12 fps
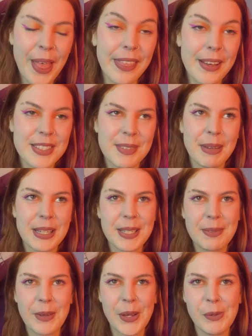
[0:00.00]
that was a
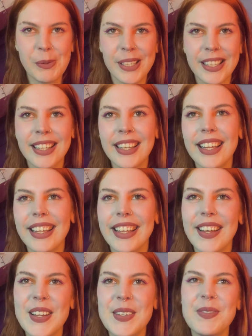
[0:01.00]
magic moment.
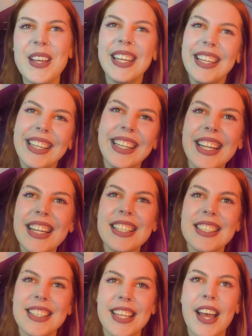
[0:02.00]

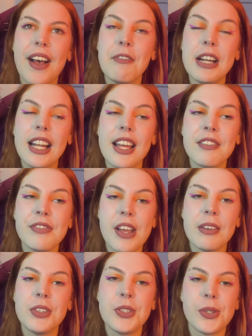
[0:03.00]
So yeah, I really like
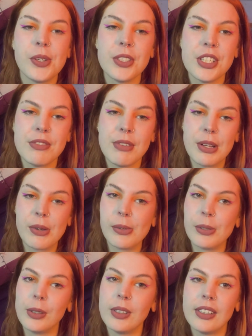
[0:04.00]
Fiona Shaw. She's really
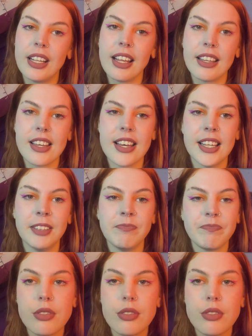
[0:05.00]
cool. I like her.